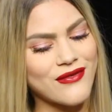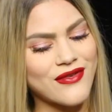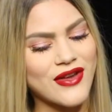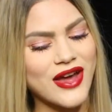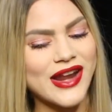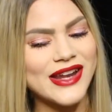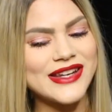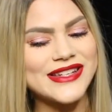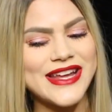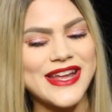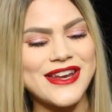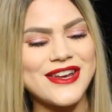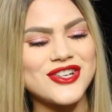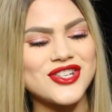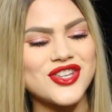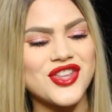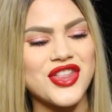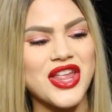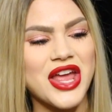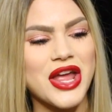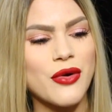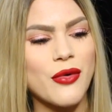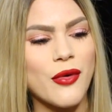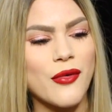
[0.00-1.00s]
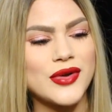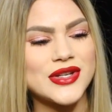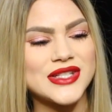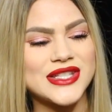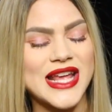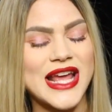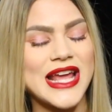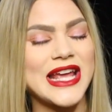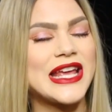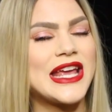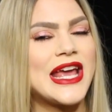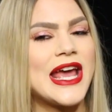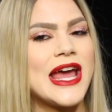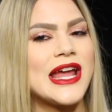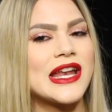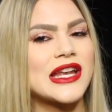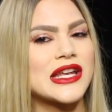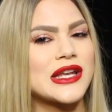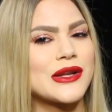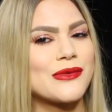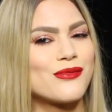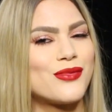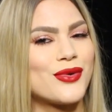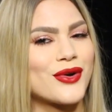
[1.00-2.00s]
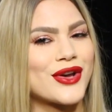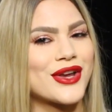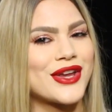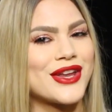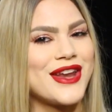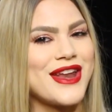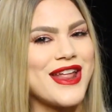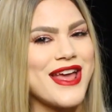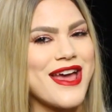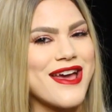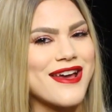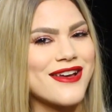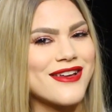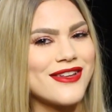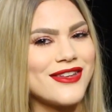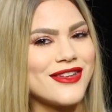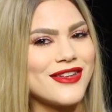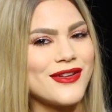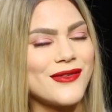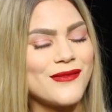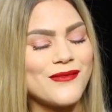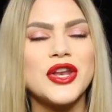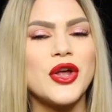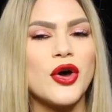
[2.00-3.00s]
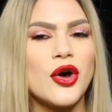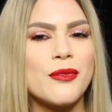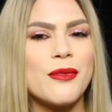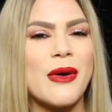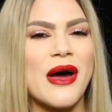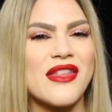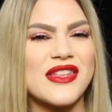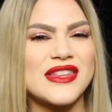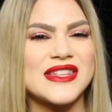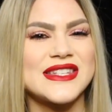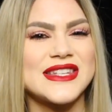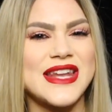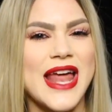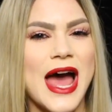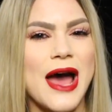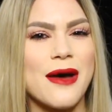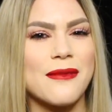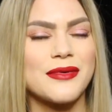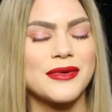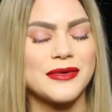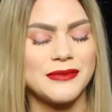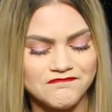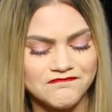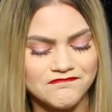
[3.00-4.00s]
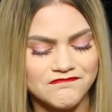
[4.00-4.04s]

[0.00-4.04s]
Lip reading: We've got a Danish thing where we say kenten på knækkel, noted by the snack.